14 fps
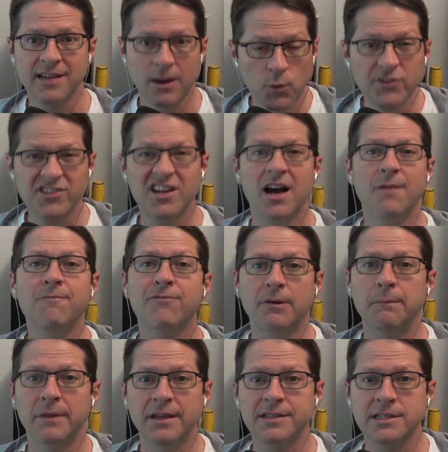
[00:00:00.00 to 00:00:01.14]
Like, what's come
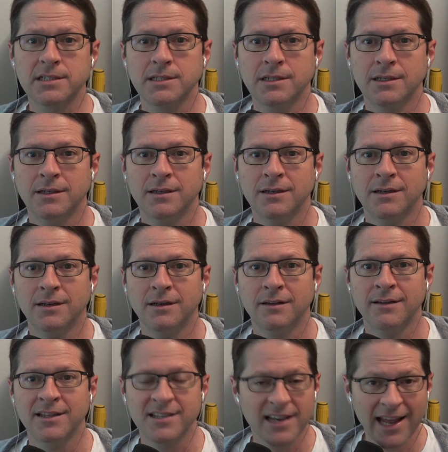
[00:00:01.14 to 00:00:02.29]
from this
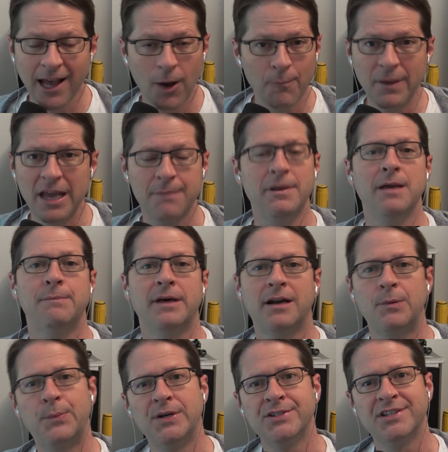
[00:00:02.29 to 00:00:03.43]
that's going to help make me a
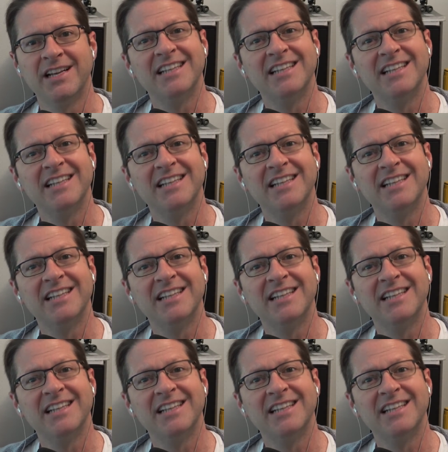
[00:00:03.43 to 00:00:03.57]
better person?